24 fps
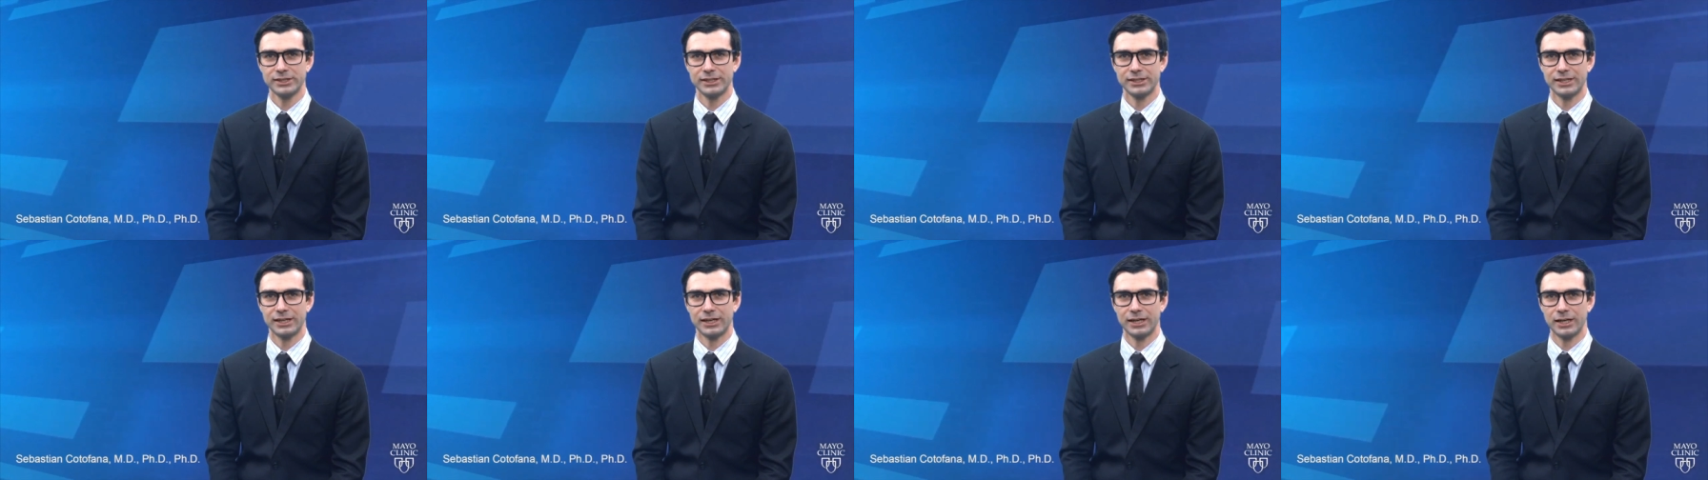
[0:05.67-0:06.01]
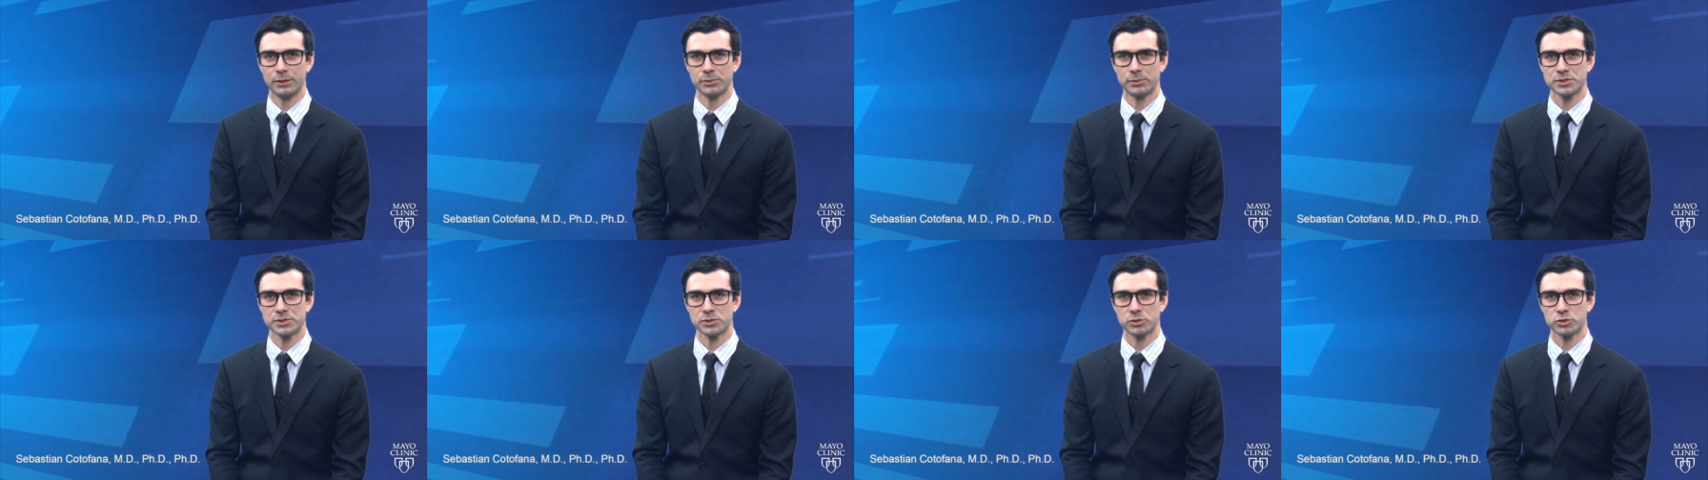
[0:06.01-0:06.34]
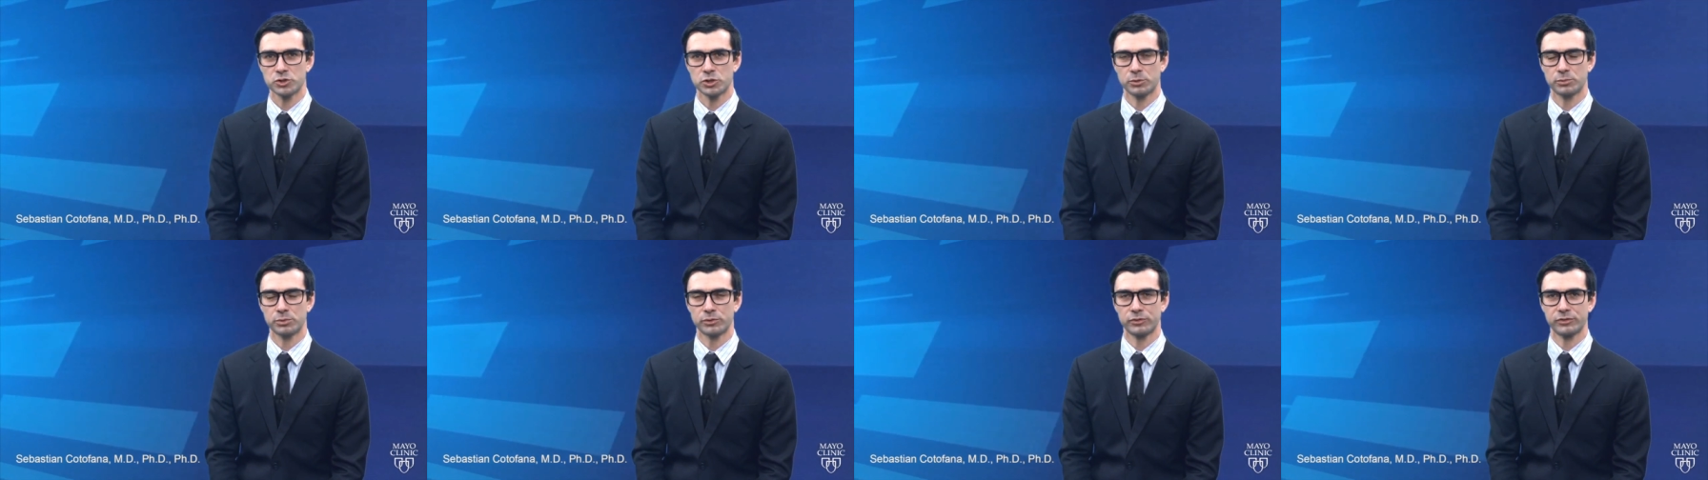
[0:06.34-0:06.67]
I'm
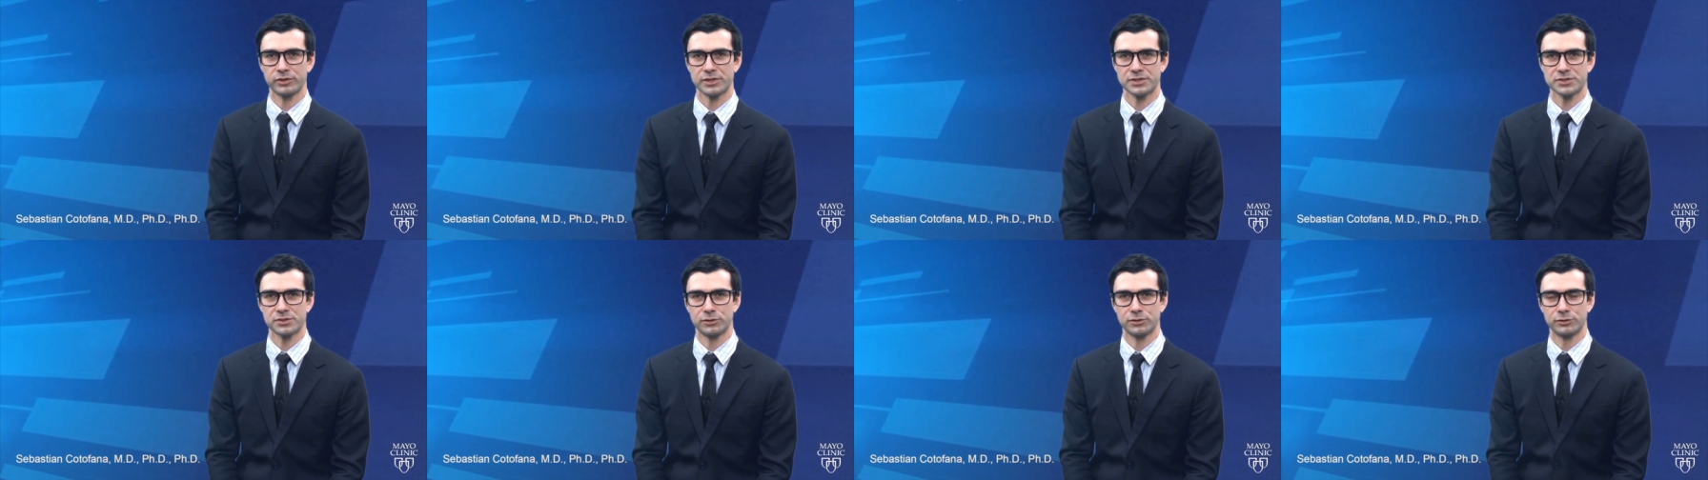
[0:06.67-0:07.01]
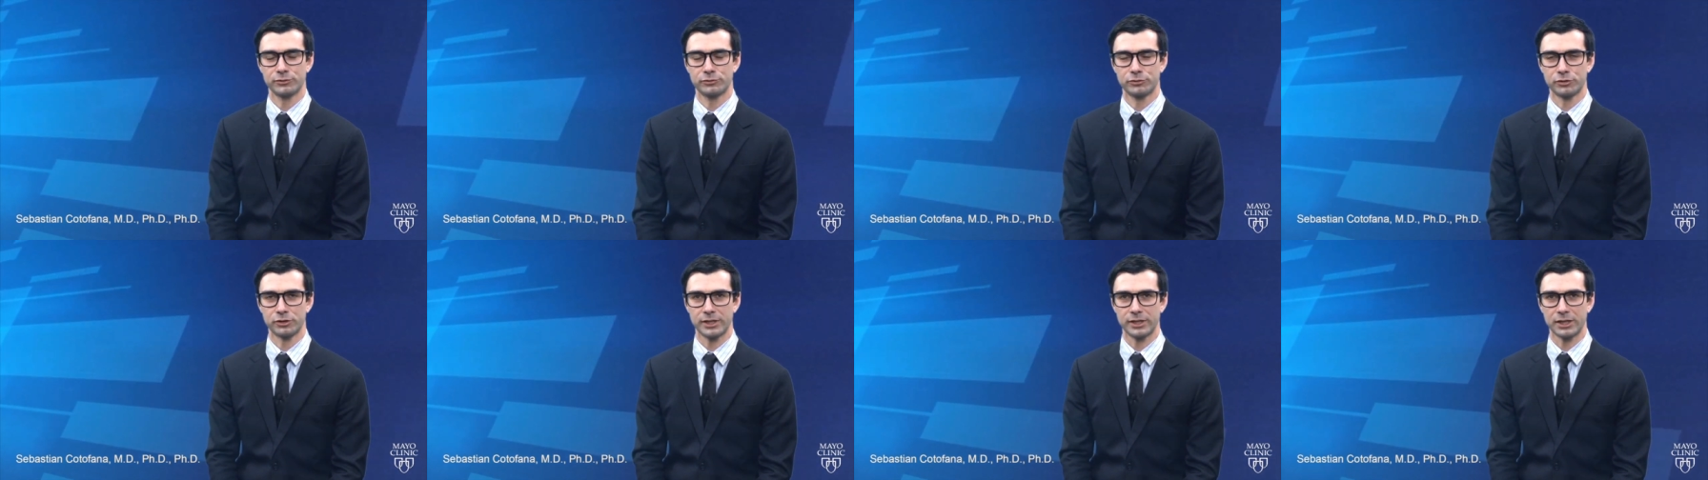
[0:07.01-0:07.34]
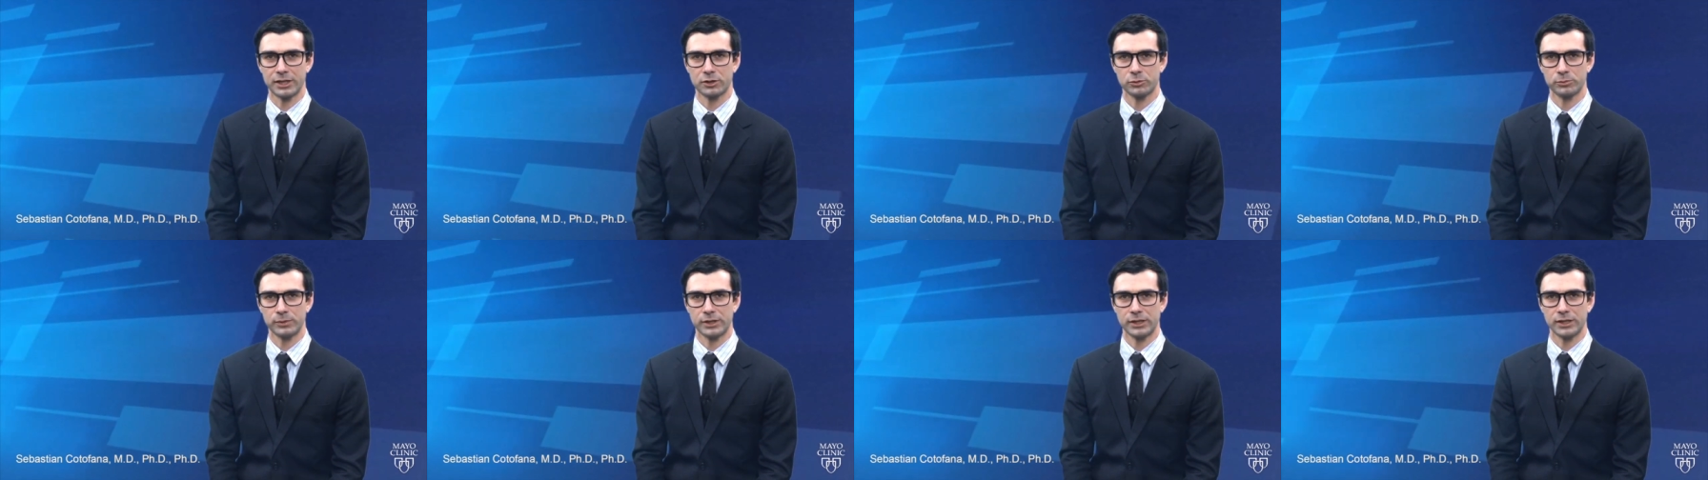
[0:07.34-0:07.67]
Associate Professor for
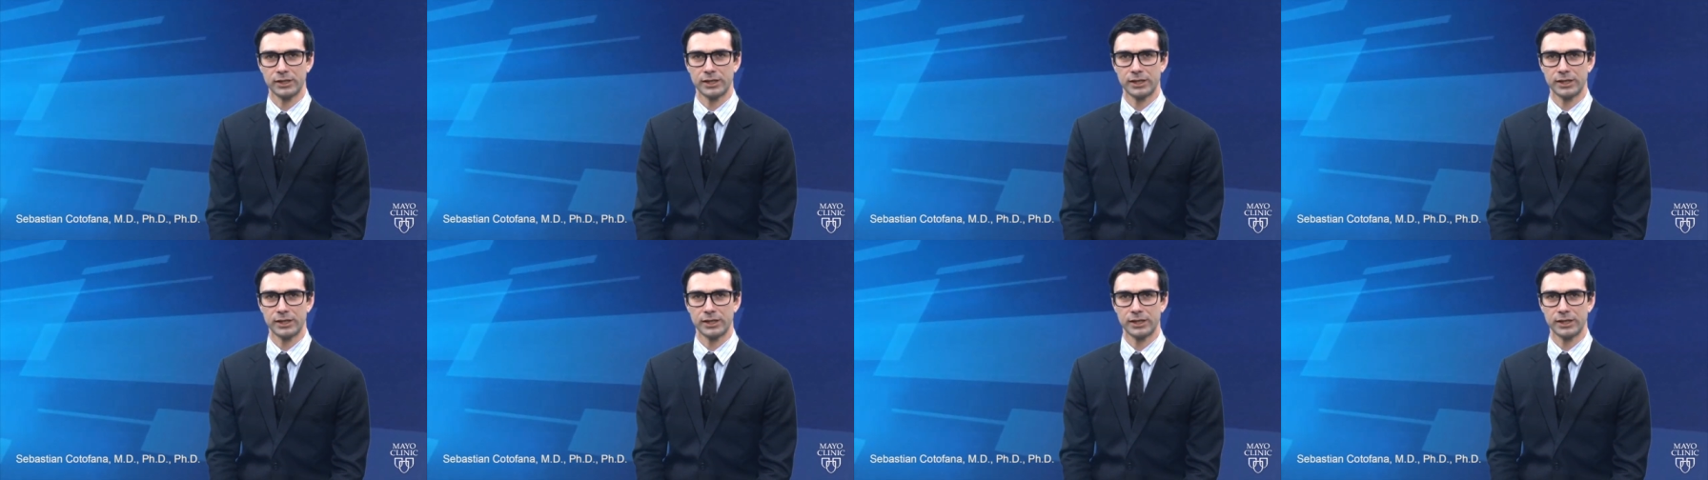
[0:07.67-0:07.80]
Anatomy